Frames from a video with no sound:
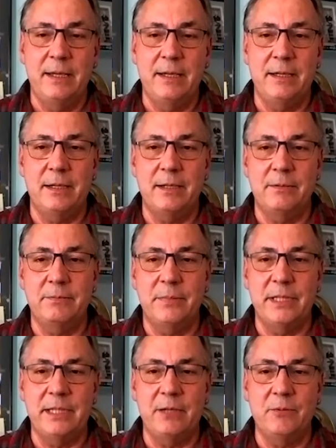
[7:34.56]

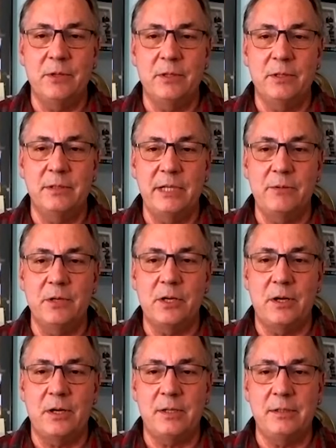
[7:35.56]
But they were
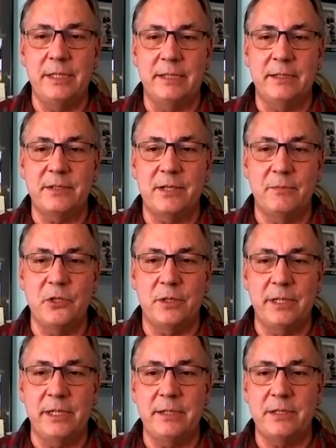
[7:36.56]
called, and some
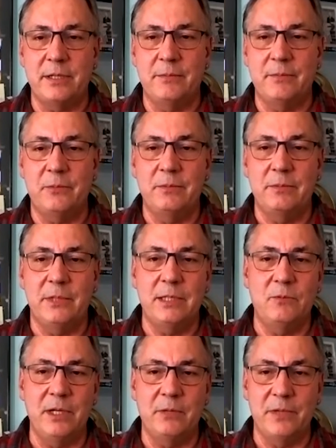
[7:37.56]
joined, some
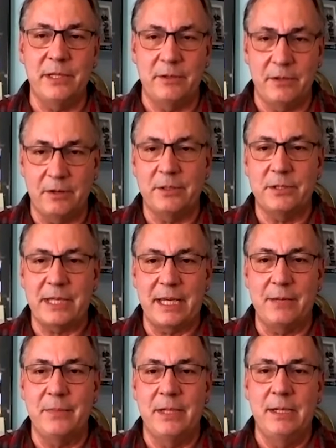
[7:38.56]
went when their notice
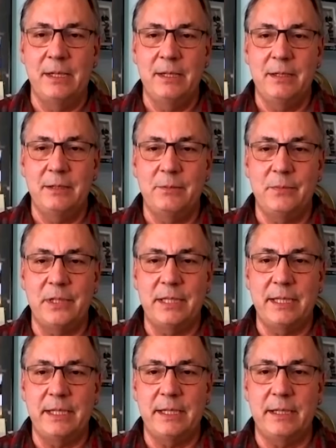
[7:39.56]
came. But
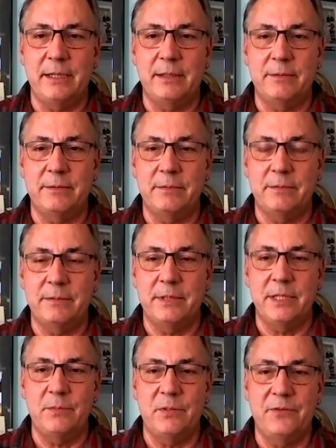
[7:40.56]

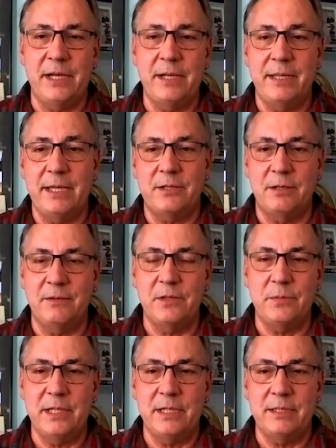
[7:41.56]
they provided that
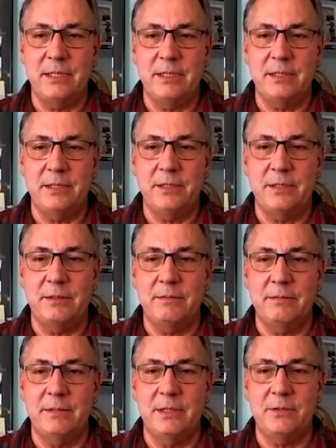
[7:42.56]
service because
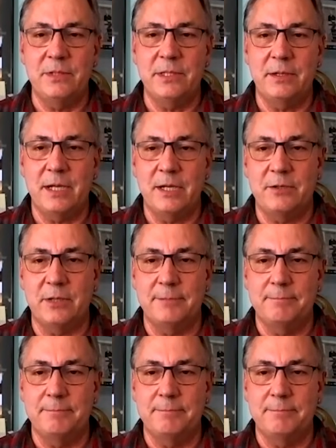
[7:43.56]
this was their country.